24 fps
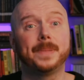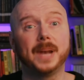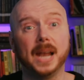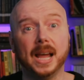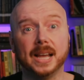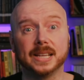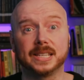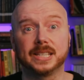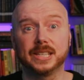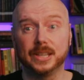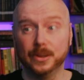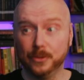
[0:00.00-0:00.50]

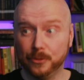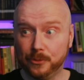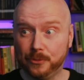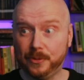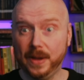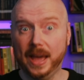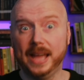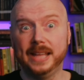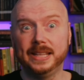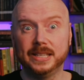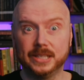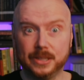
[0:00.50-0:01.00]
Plus,
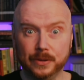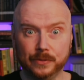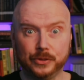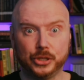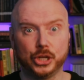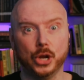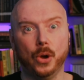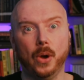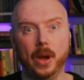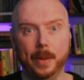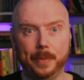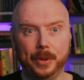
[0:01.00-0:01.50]
fans of
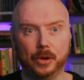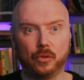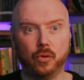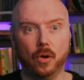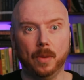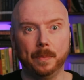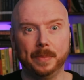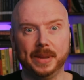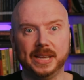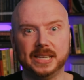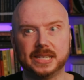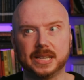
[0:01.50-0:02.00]
Joe
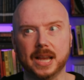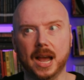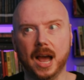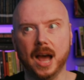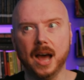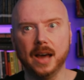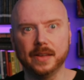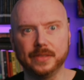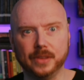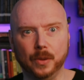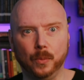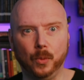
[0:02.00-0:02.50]
Abercrombie's
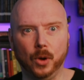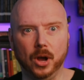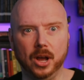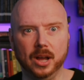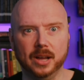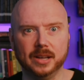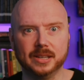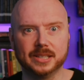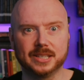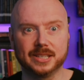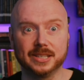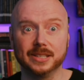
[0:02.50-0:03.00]
other
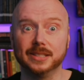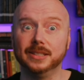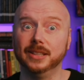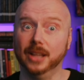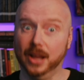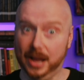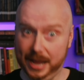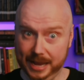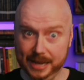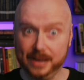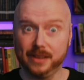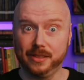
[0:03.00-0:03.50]
works,
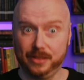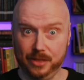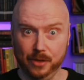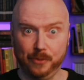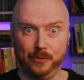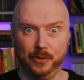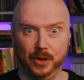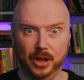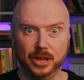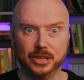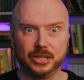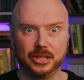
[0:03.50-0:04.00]
like The
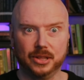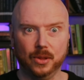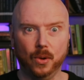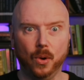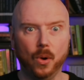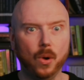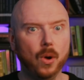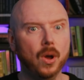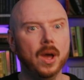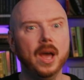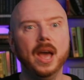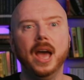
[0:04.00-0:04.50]
First
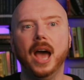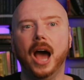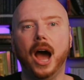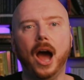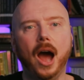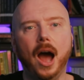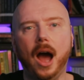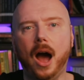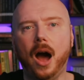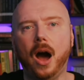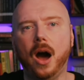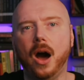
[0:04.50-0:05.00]
Law,
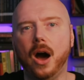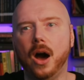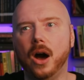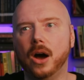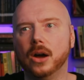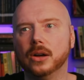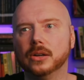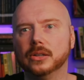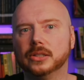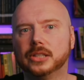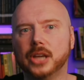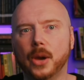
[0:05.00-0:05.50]

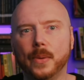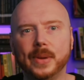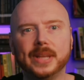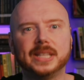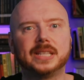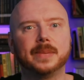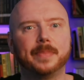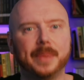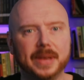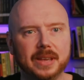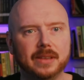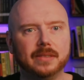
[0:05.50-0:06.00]
are going
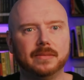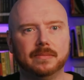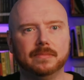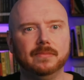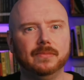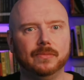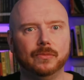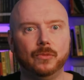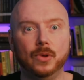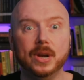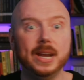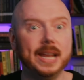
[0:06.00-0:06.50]
to be
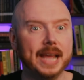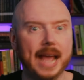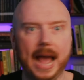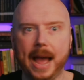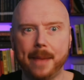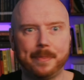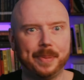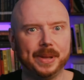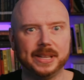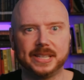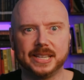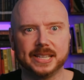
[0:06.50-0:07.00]
really
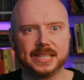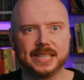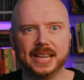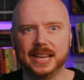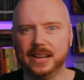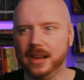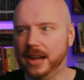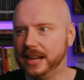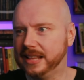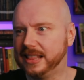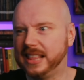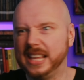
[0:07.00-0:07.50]
happy to see
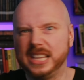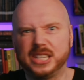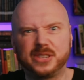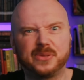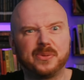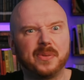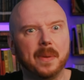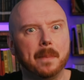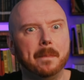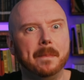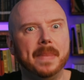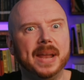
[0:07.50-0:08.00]
like these
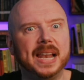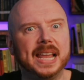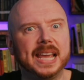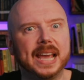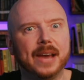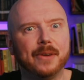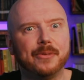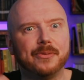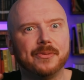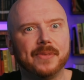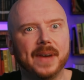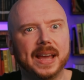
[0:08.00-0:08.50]

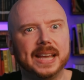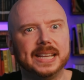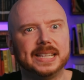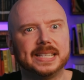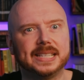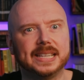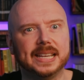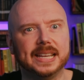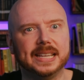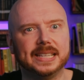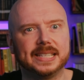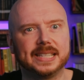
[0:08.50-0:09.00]
familiar
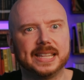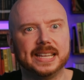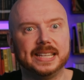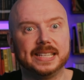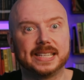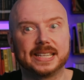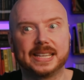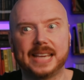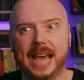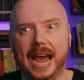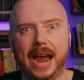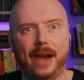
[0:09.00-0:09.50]
faces,
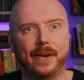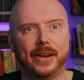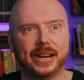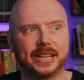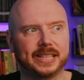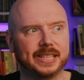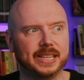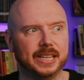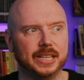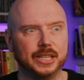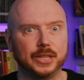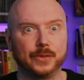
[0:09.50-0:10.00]
these
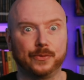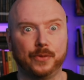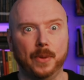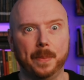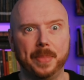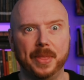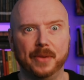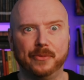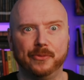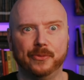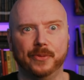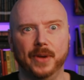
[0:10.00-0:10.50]
characters
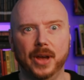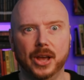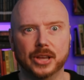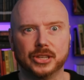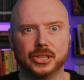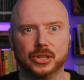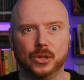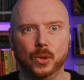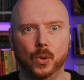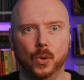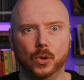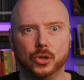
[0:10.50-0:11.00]
from the
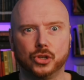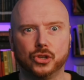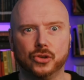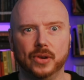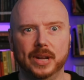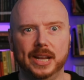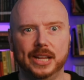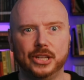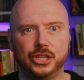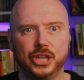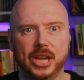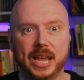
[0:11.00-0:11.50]
First Law
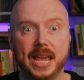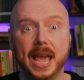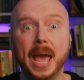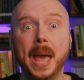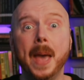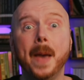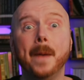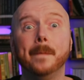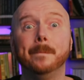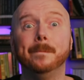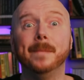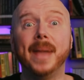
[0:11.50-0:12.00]
trilogy
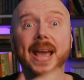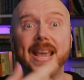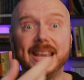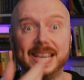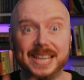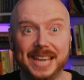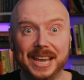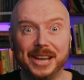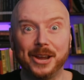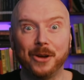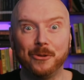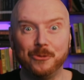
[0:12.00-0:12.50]

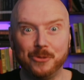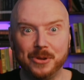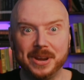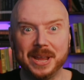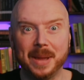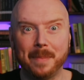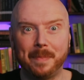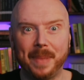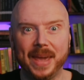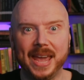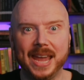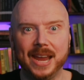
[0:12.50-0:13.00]
making a
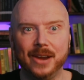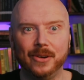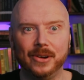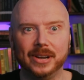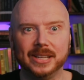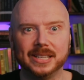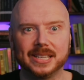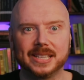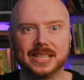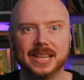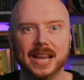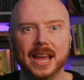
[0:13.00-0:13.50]

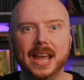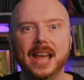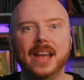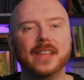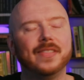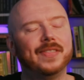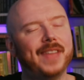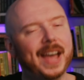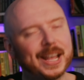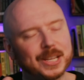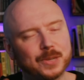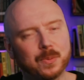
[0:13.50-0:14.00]
reappearance.
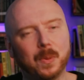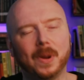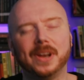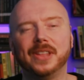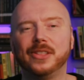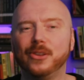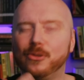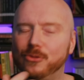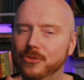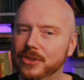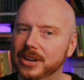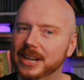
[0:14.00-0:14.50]
That's one of
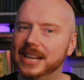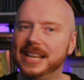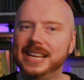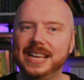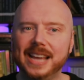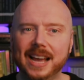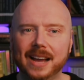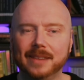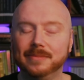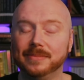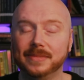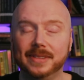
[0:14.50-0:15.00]
the
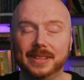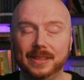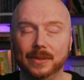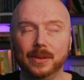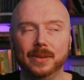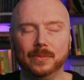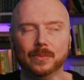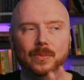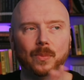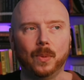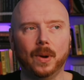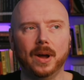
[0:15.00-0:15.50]
really,
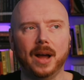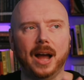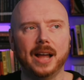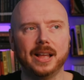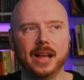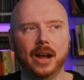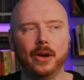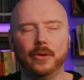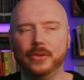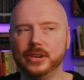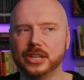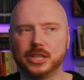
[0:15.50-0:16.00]
uh, I
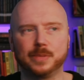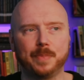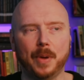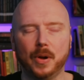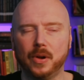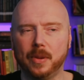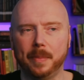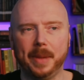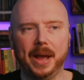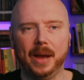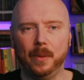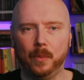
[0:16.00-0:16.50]
already
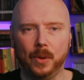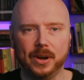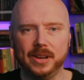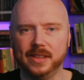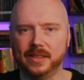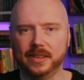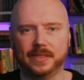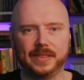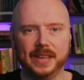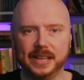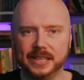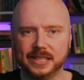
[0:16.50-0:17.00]
spoke about one of
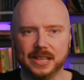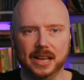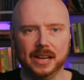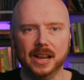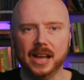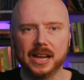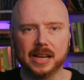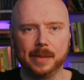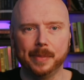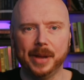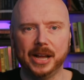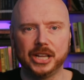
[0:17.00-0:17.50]
the things I
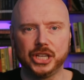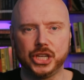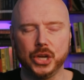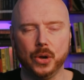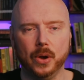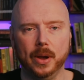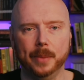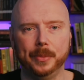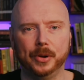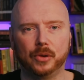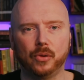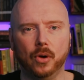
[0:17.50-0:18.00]
like about
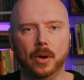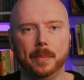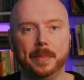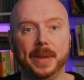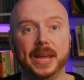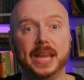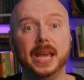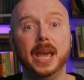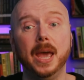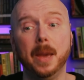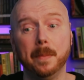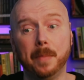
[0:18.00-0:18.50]
Joe
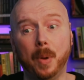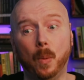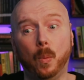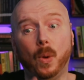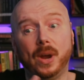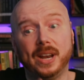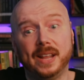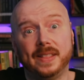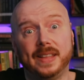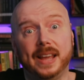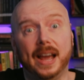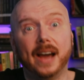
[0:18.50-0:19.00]
Abercrombie, but
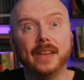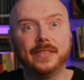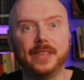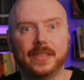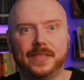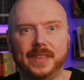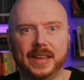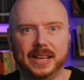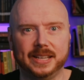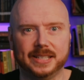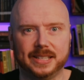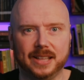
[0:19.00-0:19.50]
one of the other
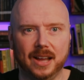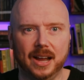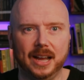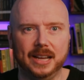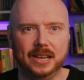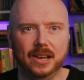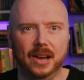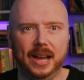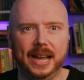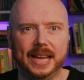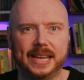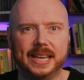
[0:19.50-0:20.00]
things that I
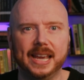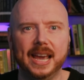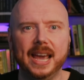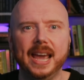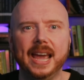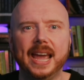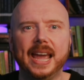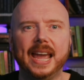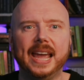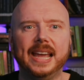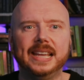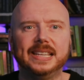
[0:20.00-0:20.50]
like
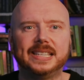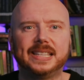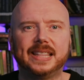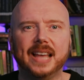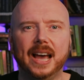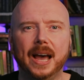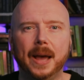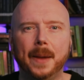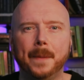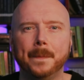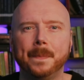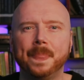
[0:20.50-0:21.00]
is
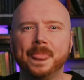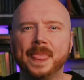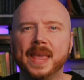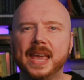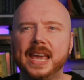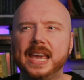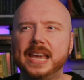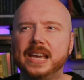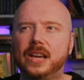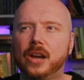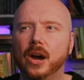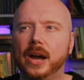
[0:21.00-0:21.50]
that
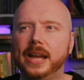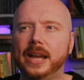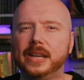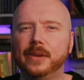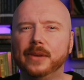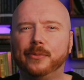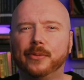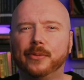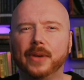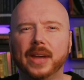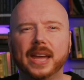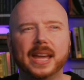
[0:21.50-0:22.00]
he kind
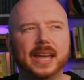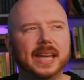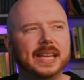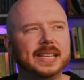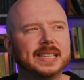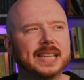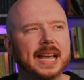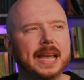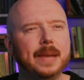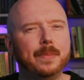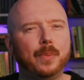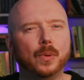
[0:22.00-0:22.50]
of
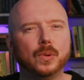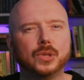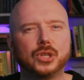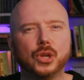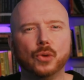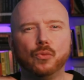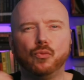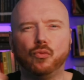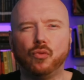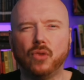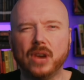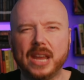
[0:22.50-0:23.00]
is able to
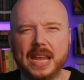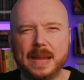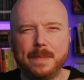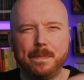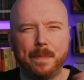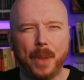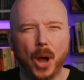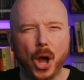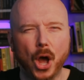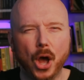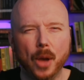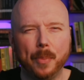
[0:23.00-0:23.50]

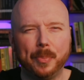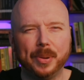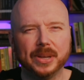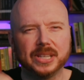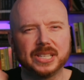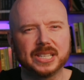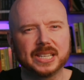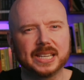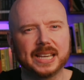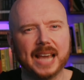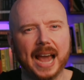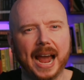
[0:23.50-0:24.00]

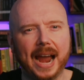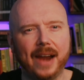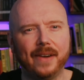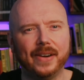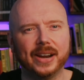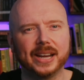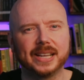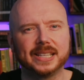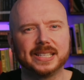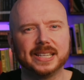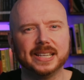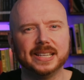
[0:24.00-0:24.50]
repurpose
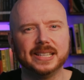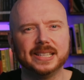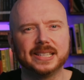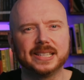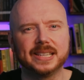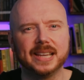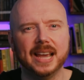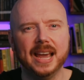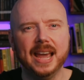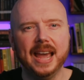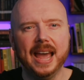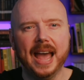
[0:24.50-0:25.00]
characters
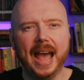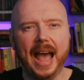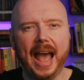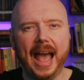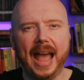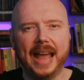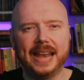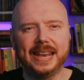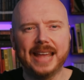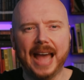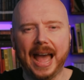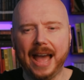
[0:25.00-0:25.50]

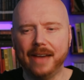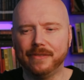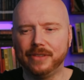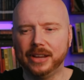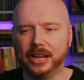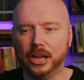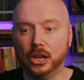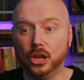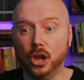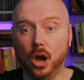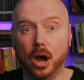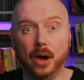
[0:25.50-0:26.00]
and having
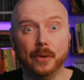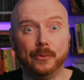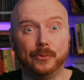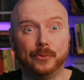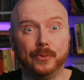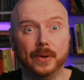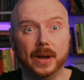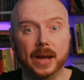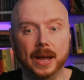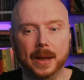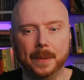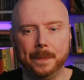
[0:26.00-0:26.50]
a lot of
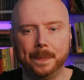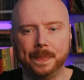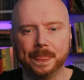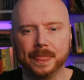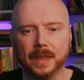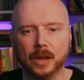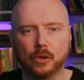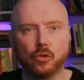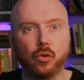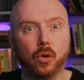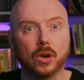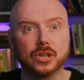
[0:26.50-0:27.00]
um,
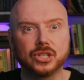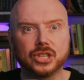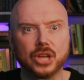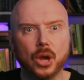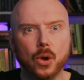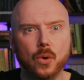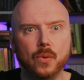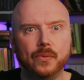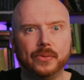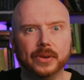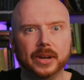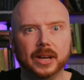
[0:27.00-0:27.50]

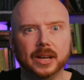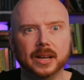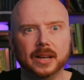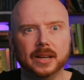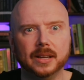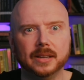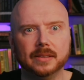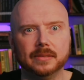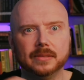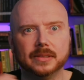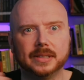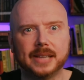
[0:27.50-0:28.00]

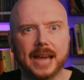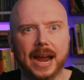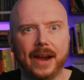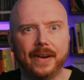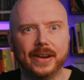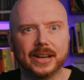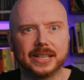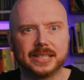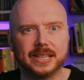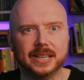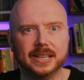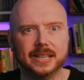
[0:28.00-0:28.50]
crossover
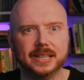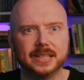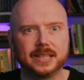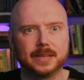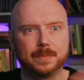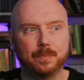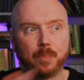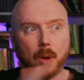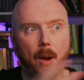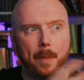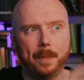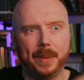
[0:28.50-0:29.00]
characters
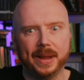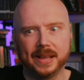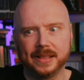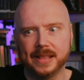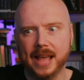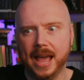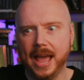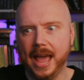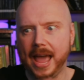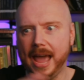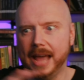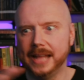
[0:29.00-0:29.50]
popping
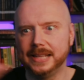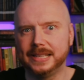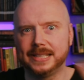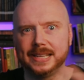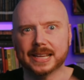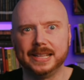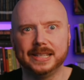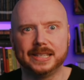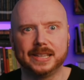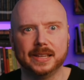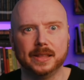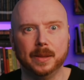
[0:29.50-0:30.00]
their heads
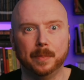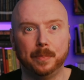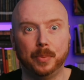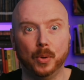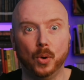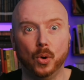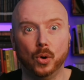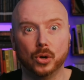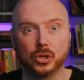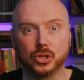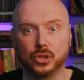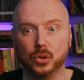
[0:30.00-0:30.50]
into the
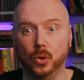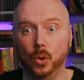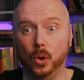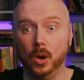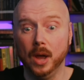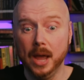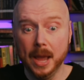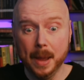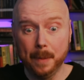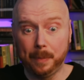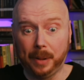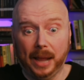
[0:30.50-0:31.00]
books or
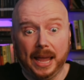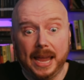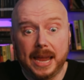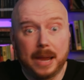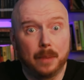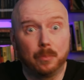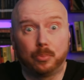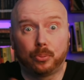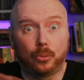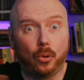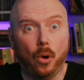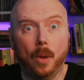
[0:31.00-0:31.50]

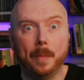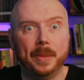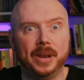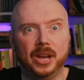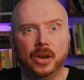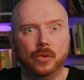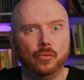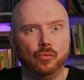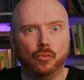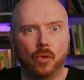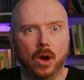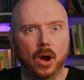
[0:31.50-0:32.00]
playing
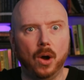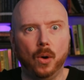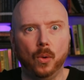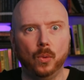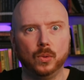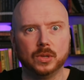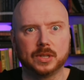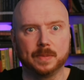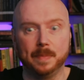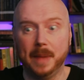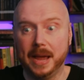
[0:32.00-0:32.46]
prominent roles.